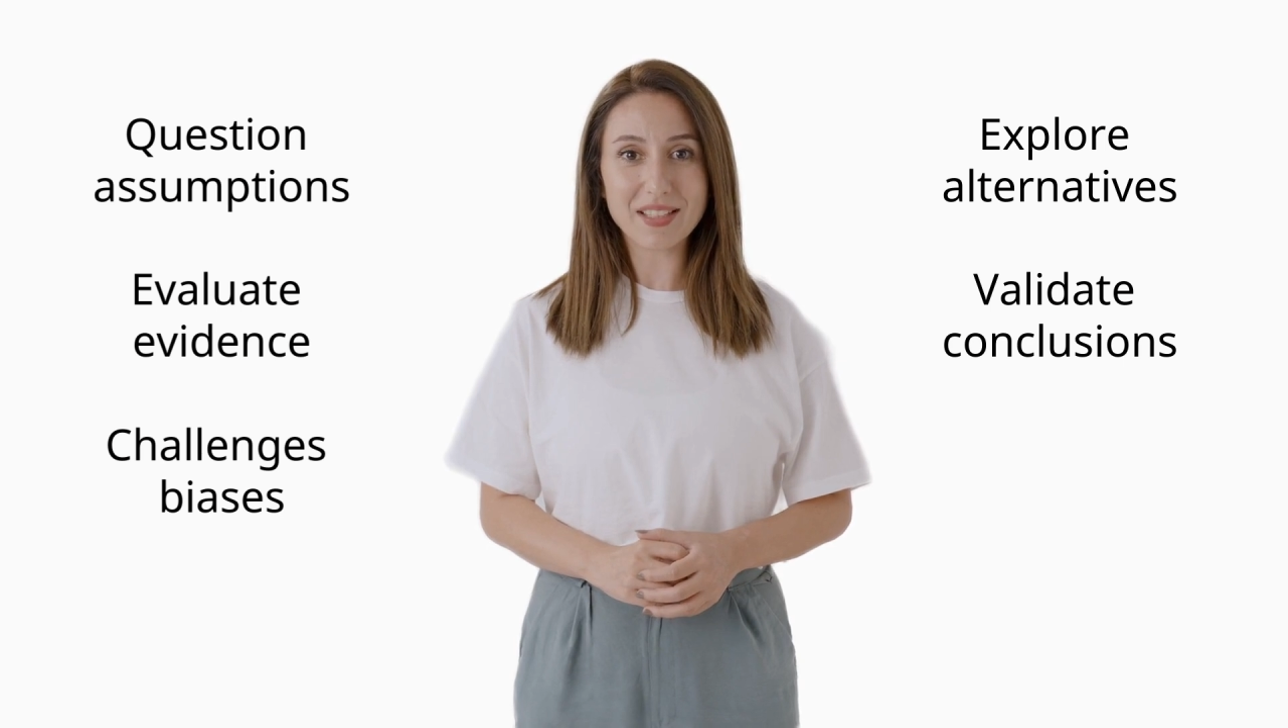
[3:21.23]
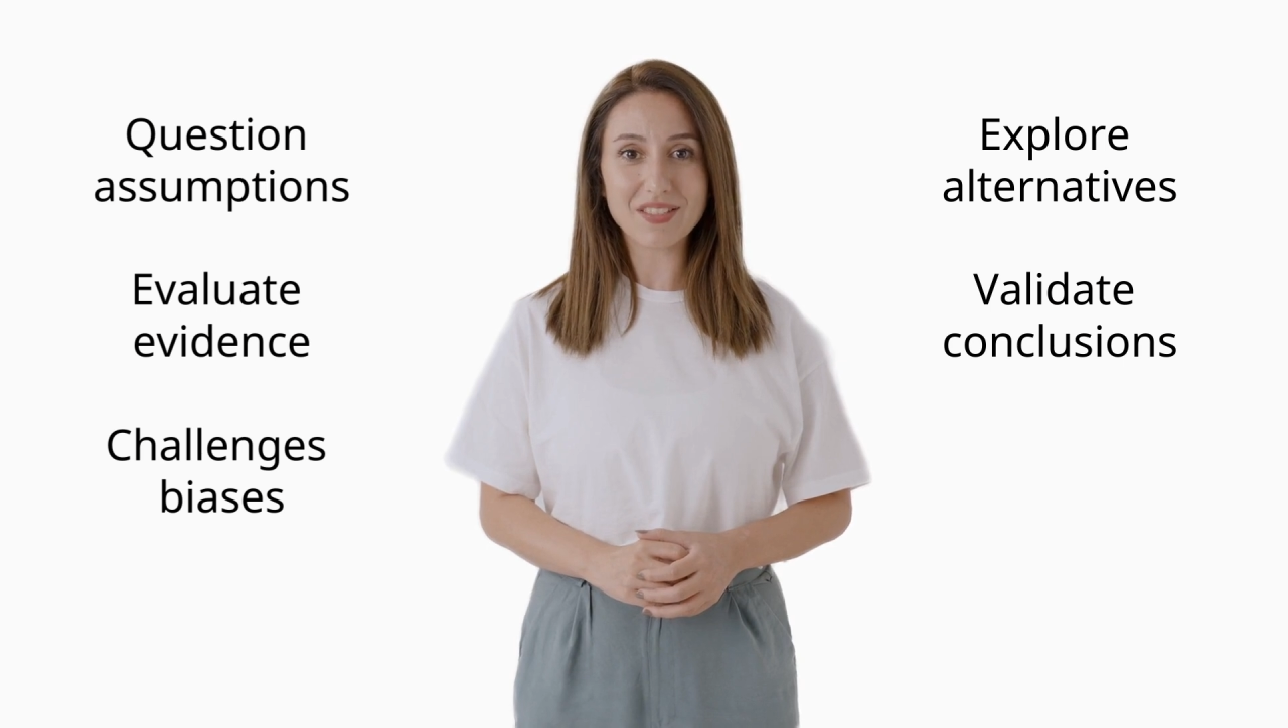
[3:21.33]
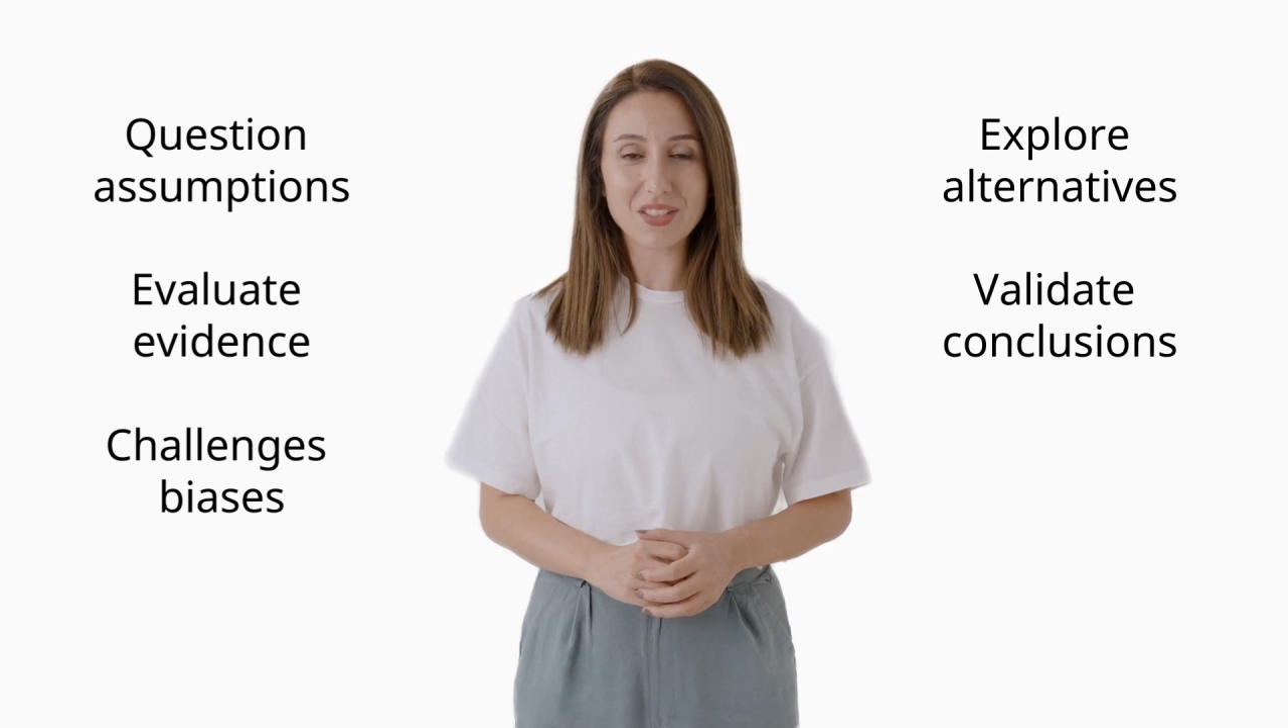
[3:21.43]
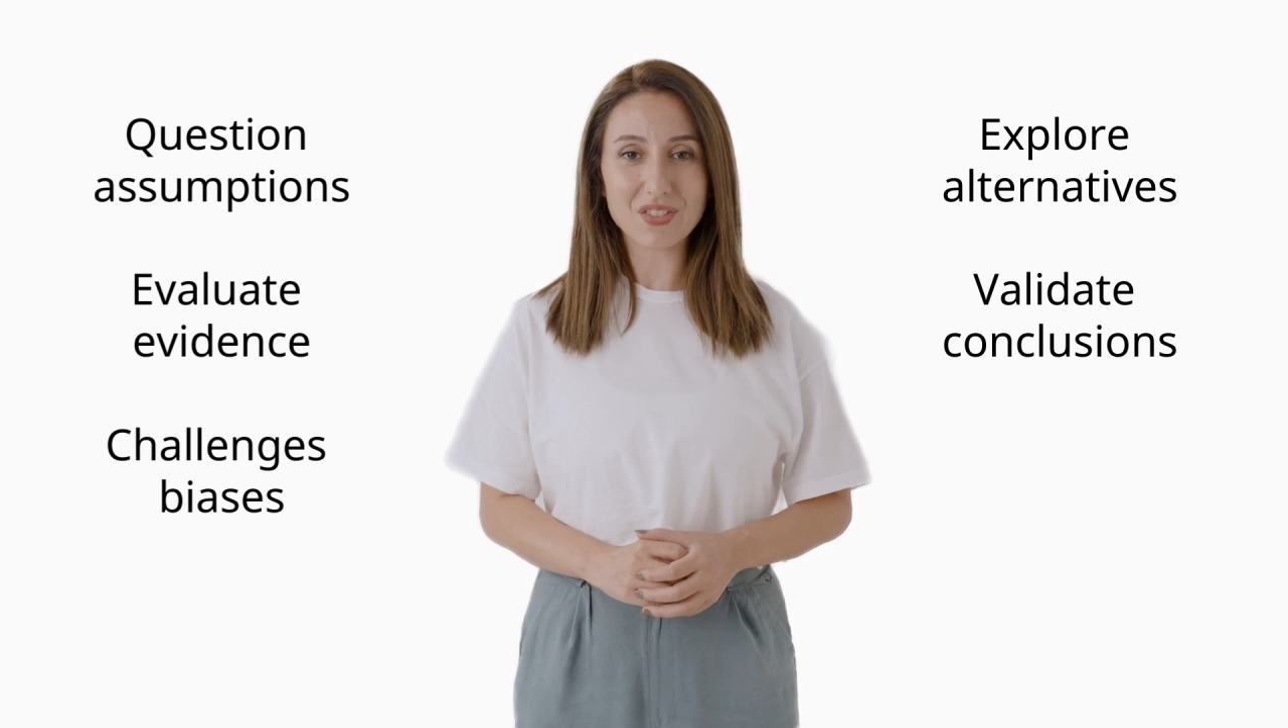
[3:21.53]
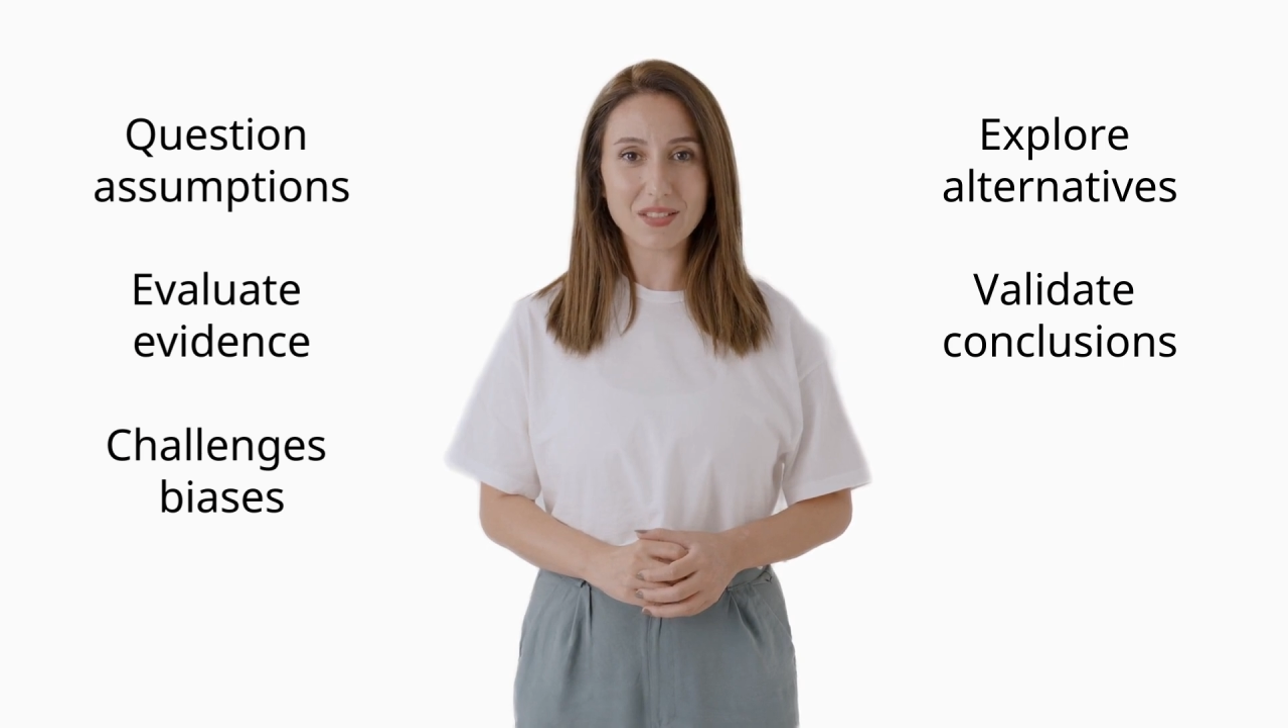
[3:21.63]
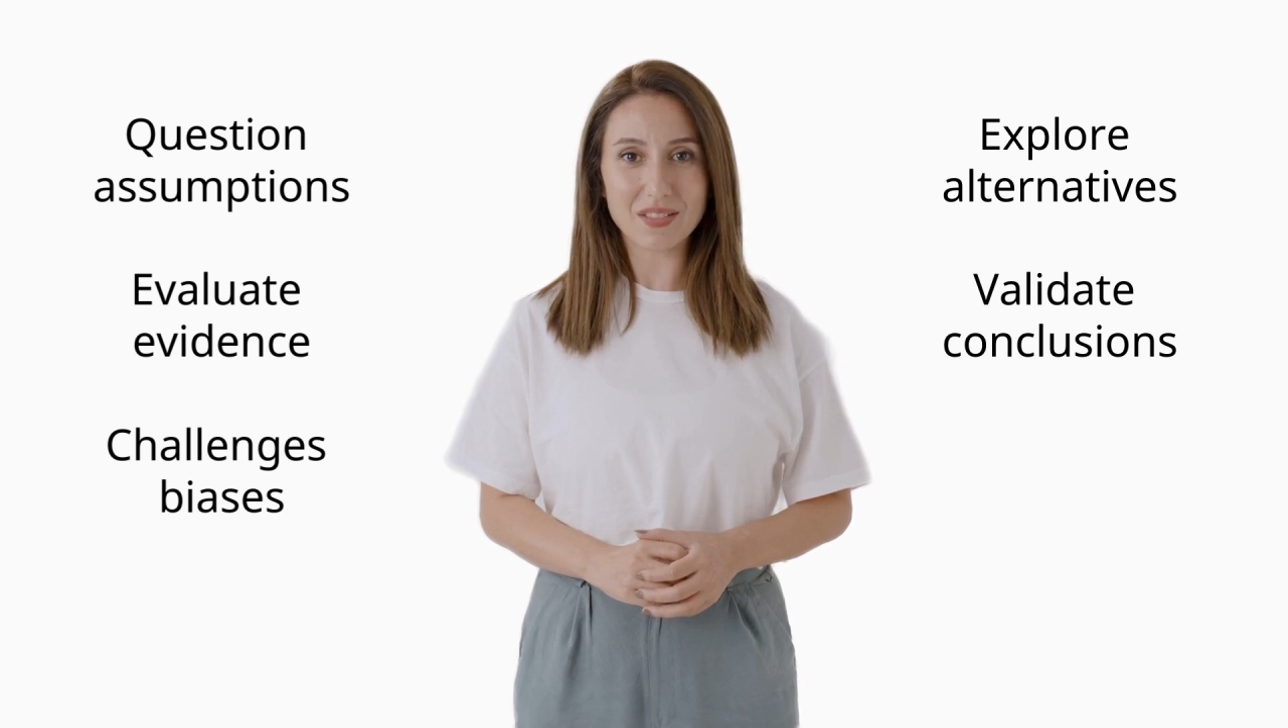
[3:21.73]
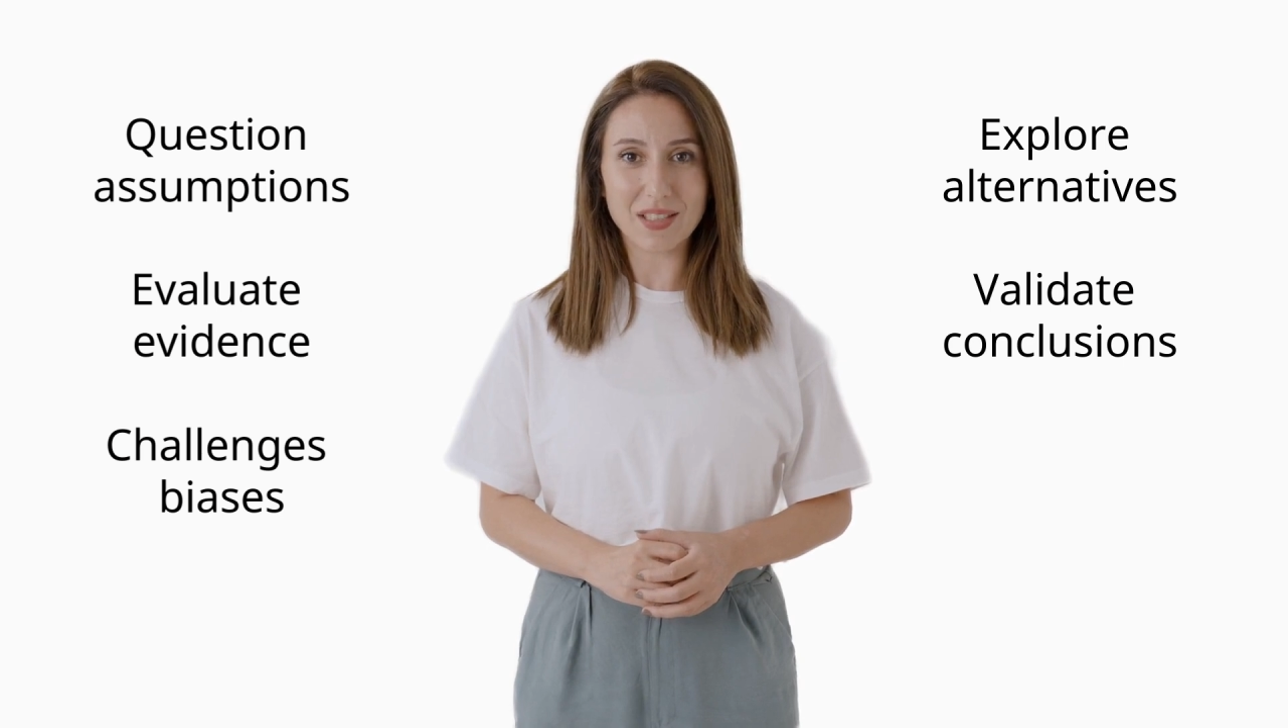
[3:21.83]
decisions